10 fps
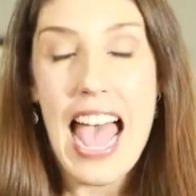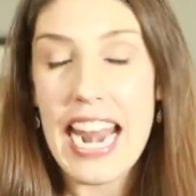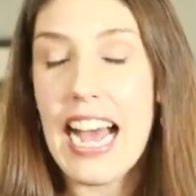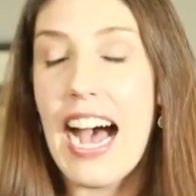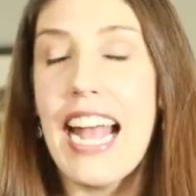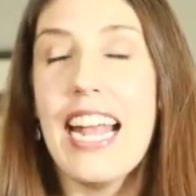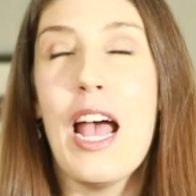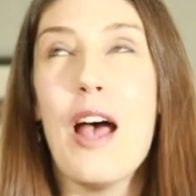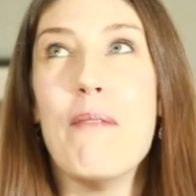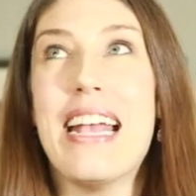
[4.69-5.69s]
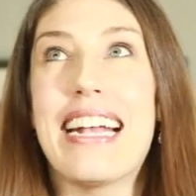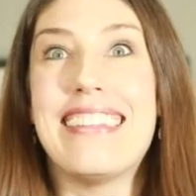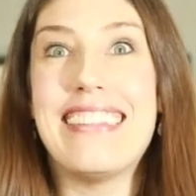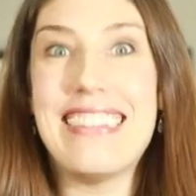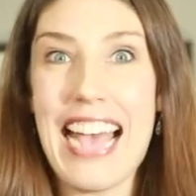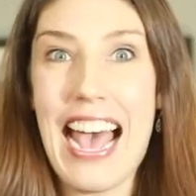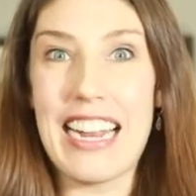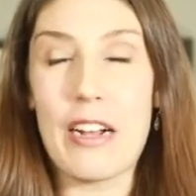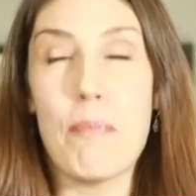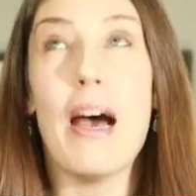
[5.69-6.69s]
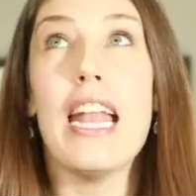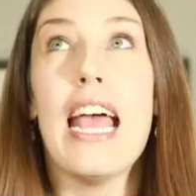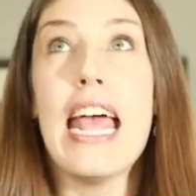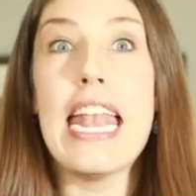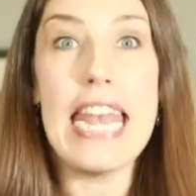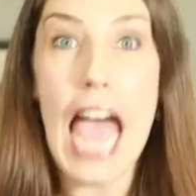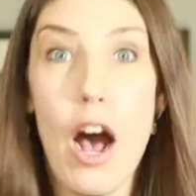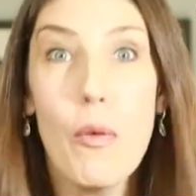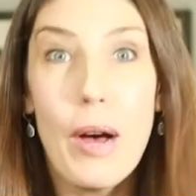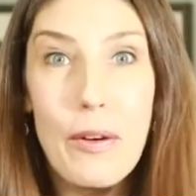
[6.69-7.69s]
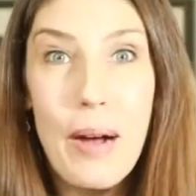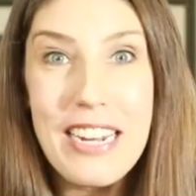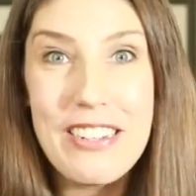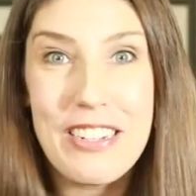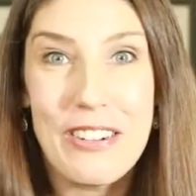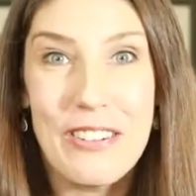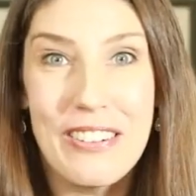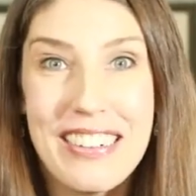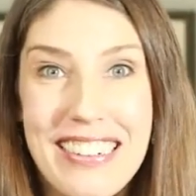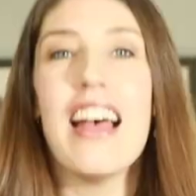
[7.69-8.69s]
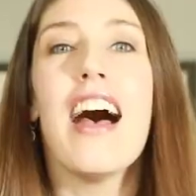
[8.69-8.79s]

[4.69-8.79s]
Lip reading: and I am ecstatic, but now what do I do?